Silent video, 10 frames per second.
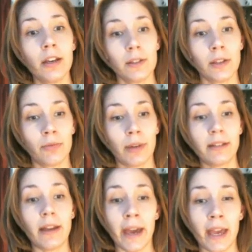so you went
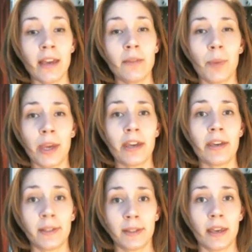A, B,
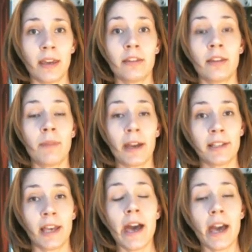C and then back
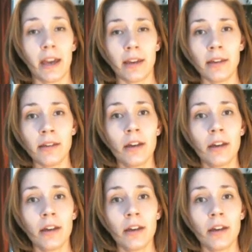to A,